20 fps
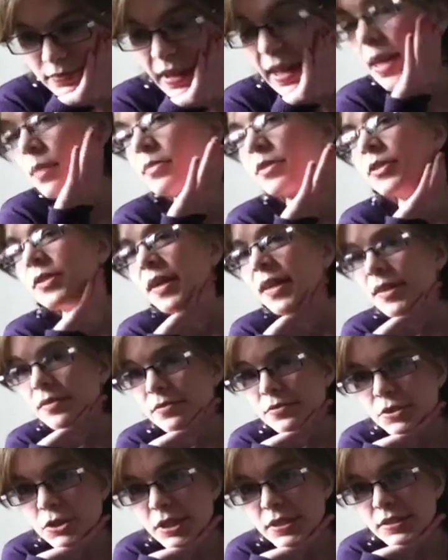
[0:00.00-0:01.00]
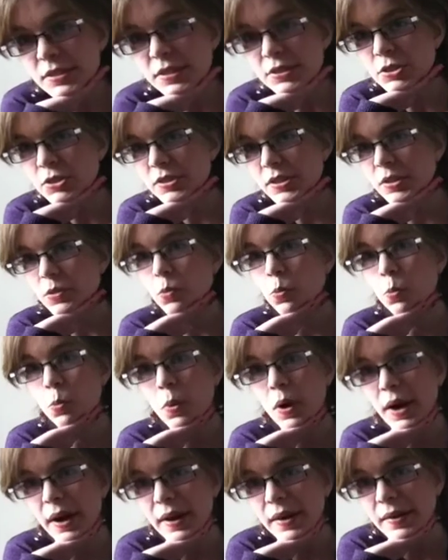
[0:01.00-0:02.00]
and I'm still kind of trying to understand
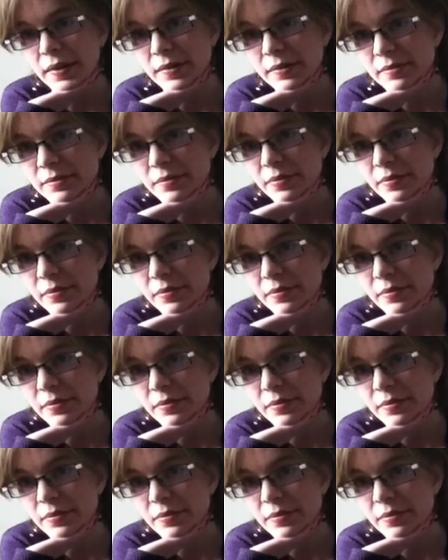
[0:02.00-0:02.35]
why